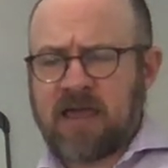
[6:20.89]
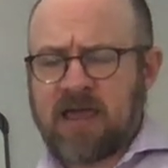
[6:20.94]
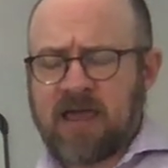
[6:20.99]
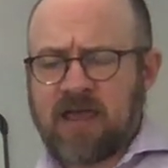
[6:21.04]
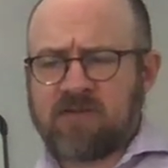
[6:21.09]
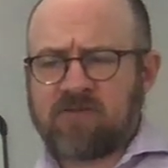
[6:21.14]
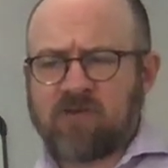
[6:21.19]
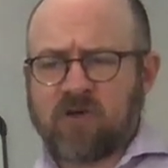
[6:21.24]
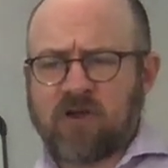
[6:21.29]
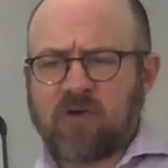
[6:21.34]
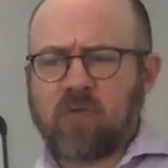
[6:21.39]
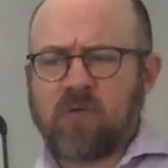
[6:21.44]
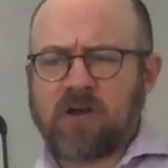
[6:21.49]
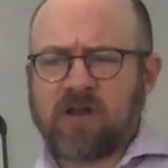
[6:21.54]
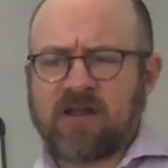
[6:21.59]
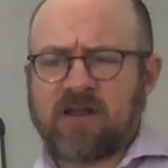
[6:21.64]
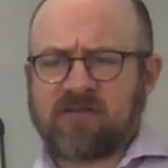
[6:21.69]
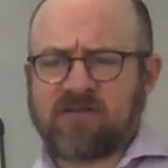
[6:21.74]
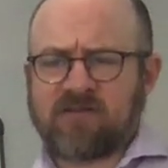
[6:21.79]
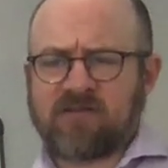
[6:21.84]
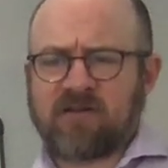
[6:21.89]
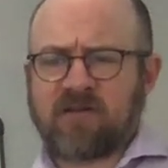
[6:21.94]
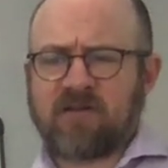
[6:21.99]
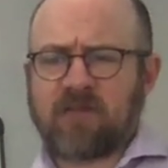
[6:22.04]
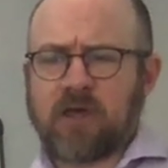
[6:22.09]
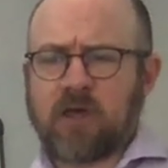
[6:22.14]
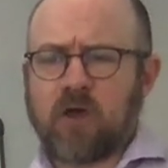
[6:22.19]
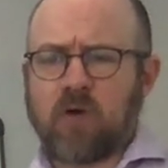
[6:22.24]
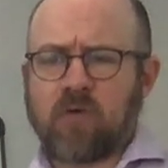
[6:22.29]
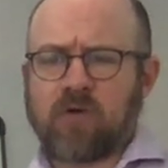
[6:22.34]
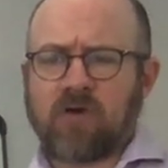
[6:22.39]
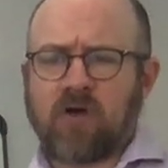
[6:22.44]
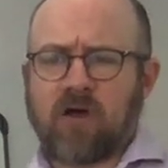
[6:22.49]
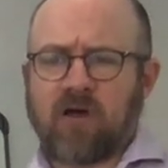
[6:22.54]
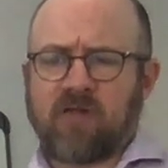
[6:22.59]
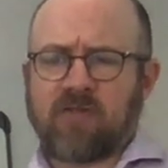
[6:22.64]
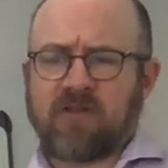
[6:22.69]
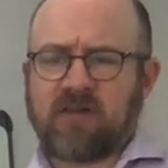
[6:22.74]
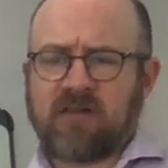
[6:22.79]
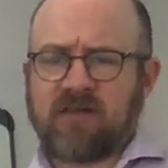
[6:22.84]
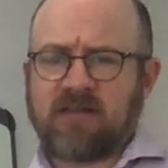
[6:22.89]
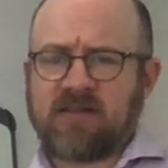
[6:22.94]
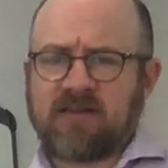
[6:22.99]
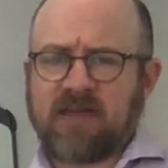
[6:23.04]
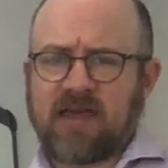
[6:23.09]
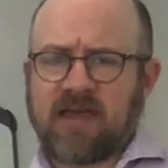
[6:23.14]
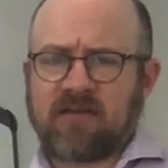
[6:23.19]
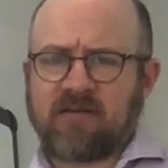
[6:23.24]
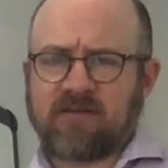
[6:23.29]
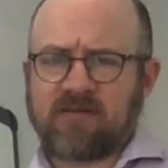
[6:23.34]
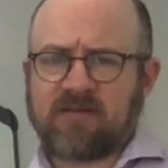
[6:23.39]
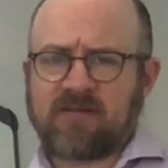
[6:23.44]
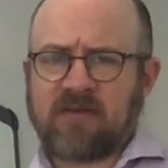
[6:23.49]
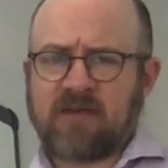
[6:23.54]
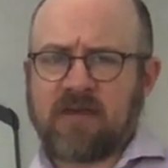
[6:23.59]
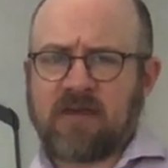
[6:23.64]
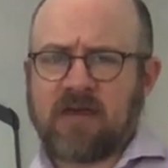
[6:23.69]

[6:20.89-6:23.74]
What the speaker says: And so I don't want to necessarily go into all the details,